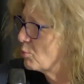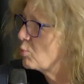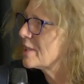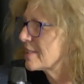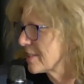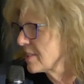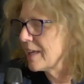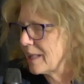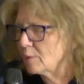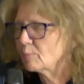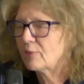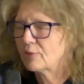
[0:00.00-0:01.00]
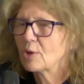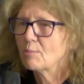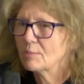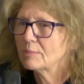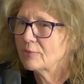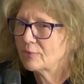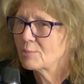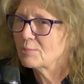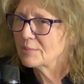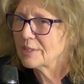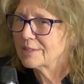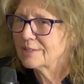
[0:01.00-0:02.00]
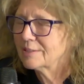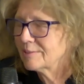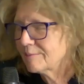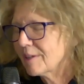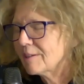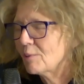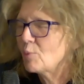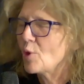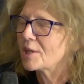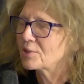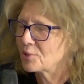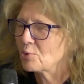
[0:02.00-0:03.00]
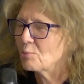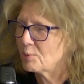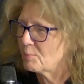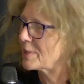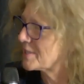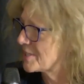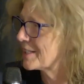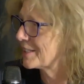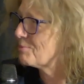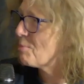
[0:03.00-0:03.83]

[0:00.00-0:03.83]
with the help from a work group, but still.